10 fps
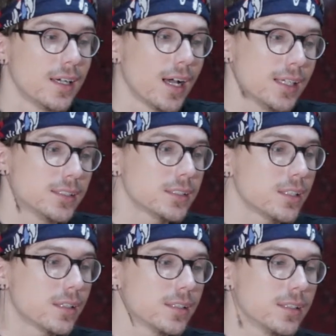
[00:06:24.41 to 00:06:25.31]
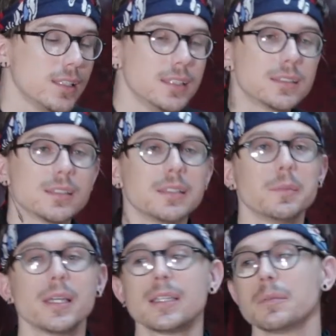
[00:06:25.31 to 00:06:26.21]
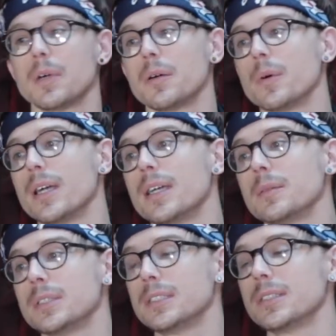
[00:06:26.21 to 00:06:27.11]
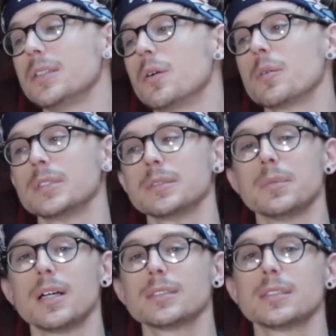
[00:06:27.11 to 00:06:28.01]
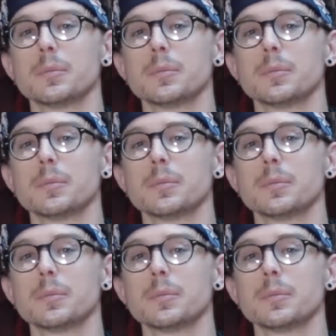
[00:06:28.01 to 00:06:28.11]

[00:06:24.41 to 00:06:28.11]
I just started easily making my way up these enormous mossy